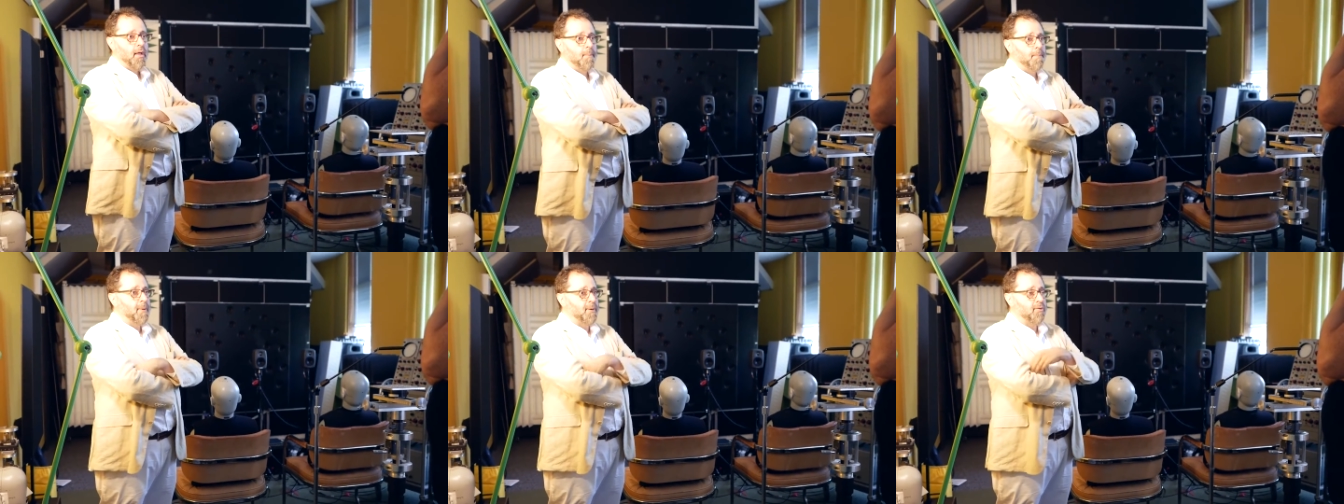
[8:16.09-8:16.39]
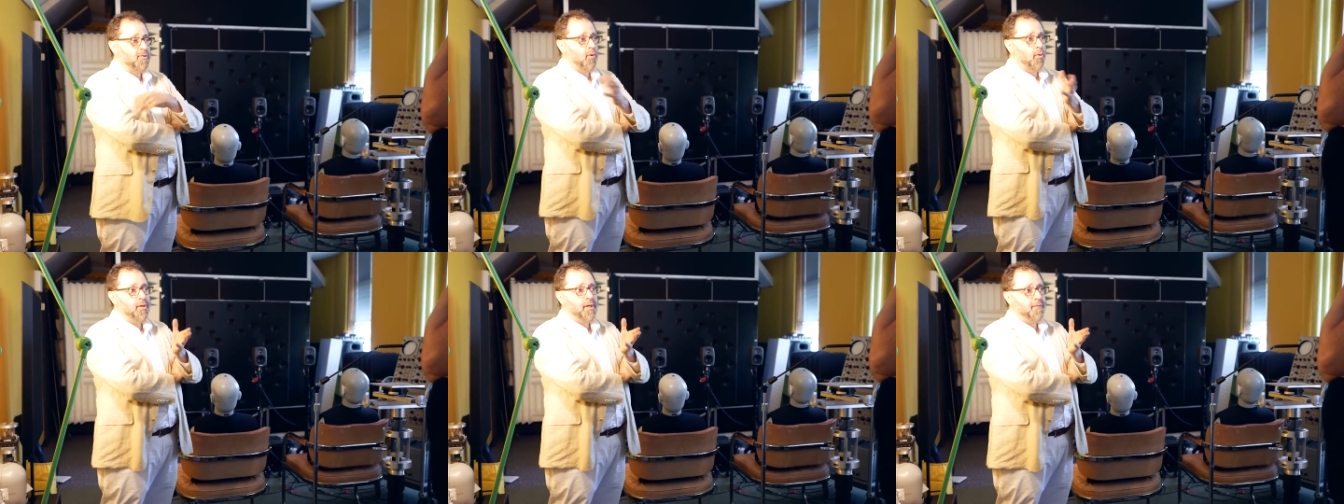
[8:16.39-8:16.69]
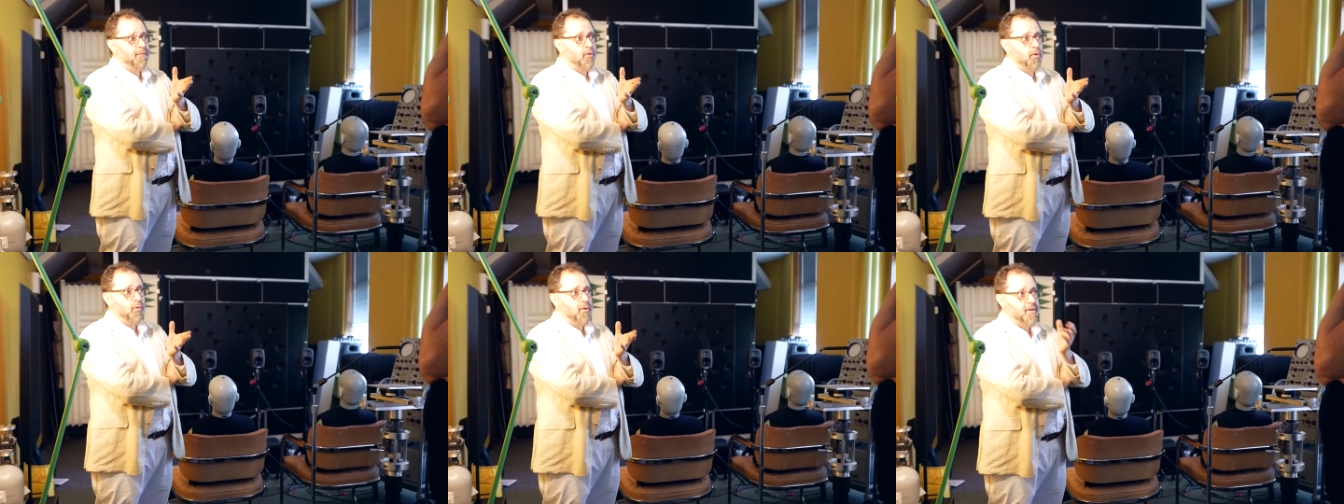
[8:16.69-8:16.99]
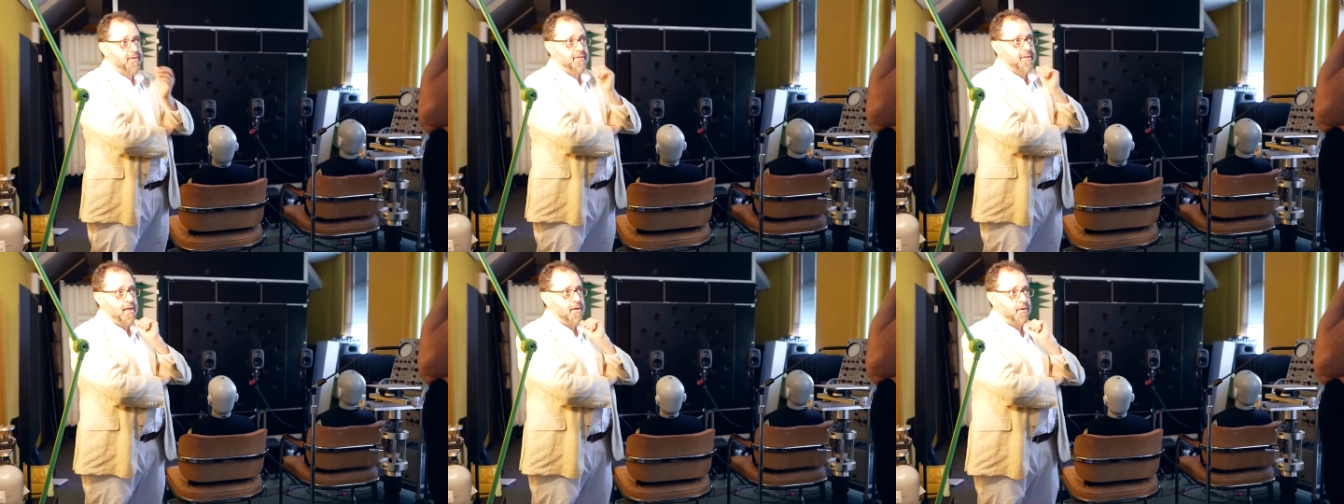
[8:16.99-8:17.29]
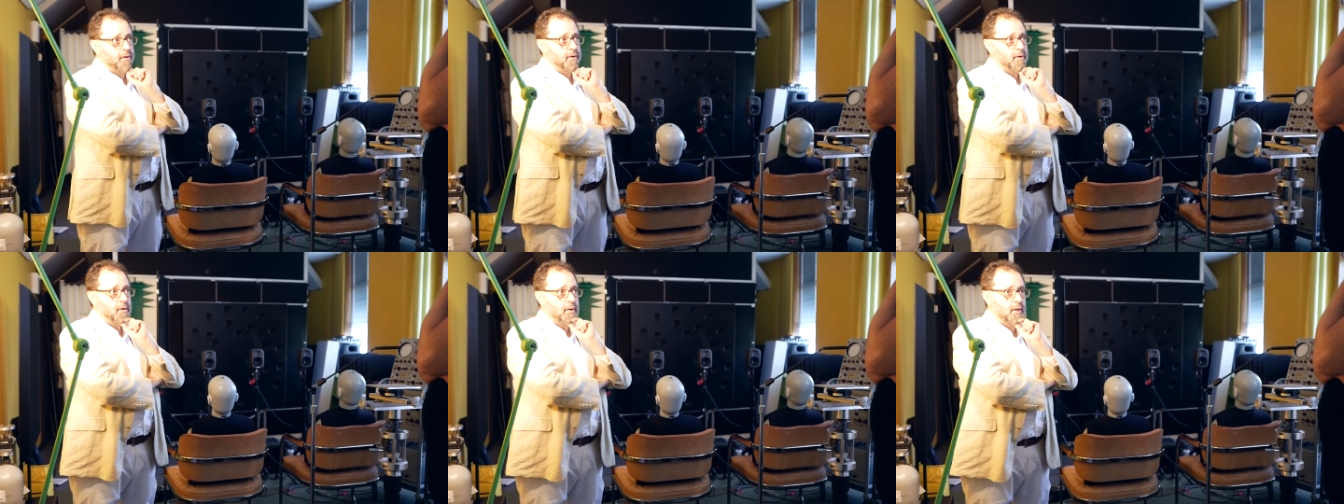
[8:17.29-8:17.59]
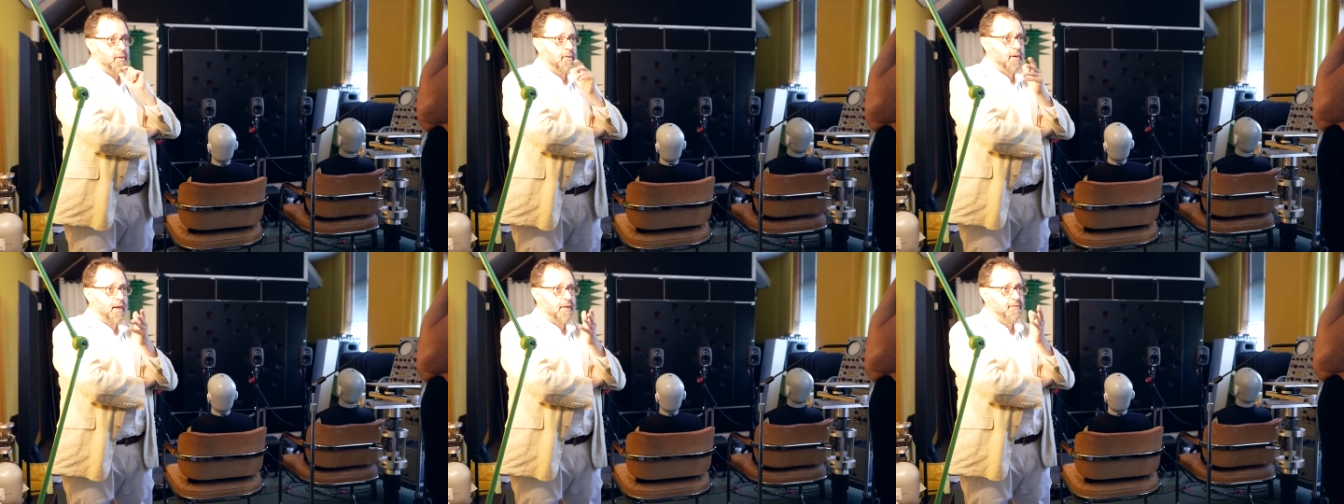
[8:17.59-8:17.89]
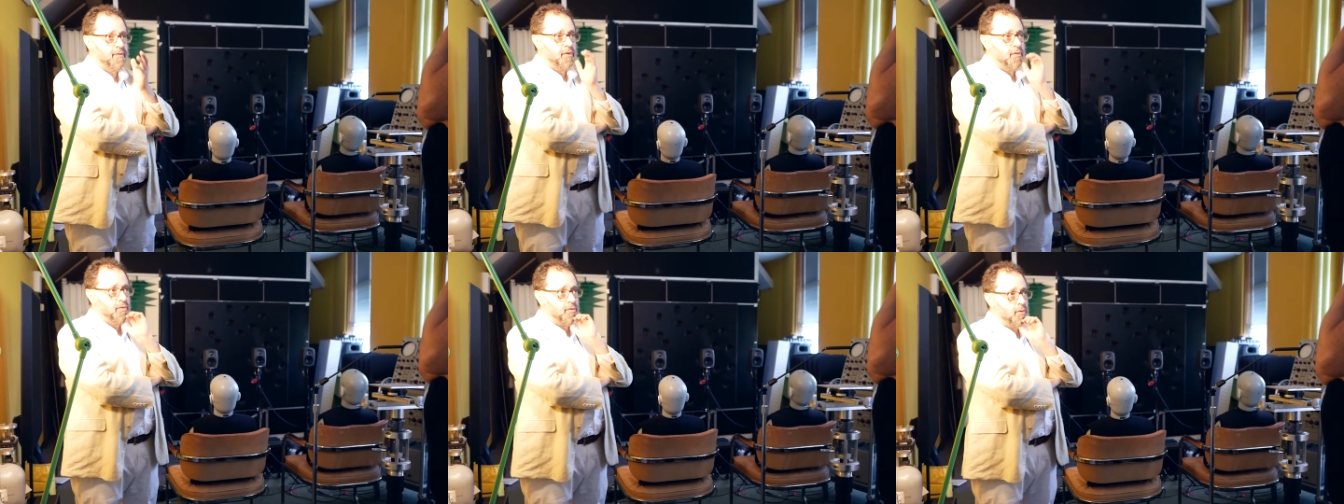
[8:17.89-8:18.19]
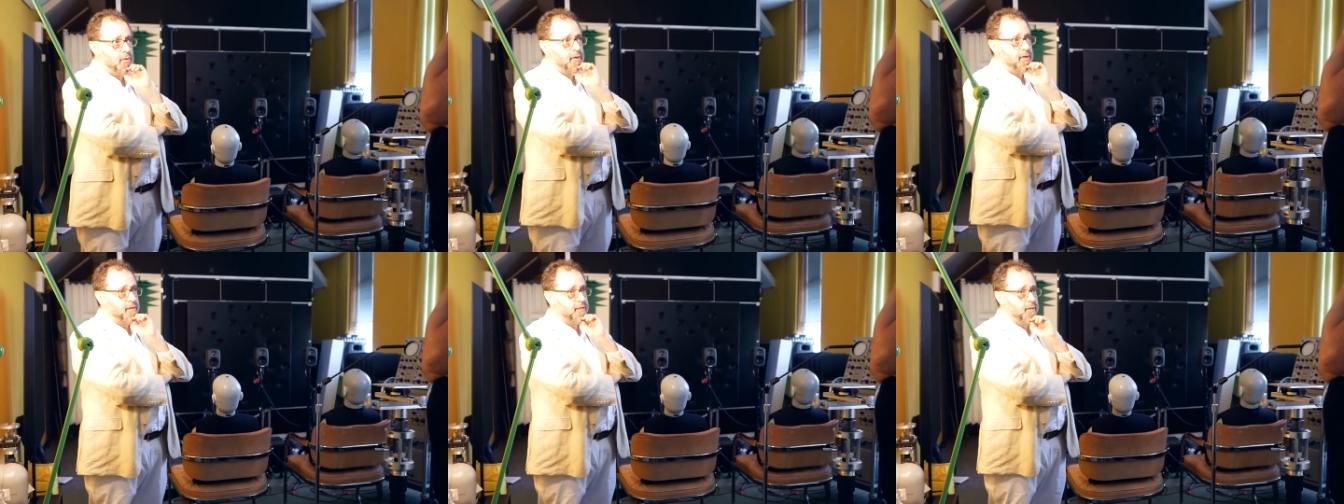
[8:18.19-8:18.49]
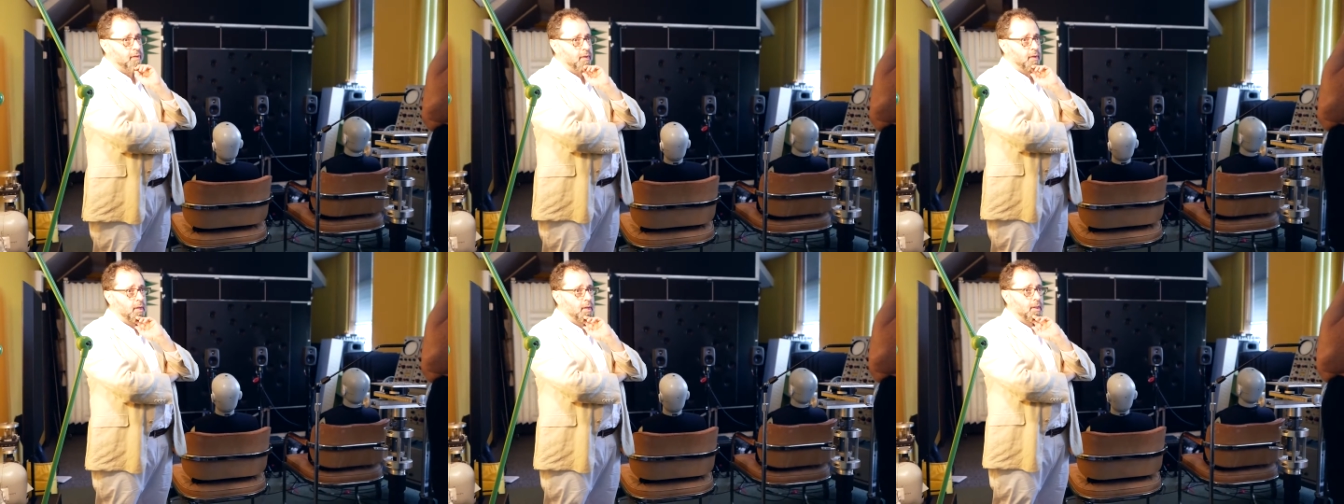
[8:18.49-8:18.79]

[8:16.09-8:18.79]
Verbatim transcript: But it's only a few years later, in the nineteen thirties.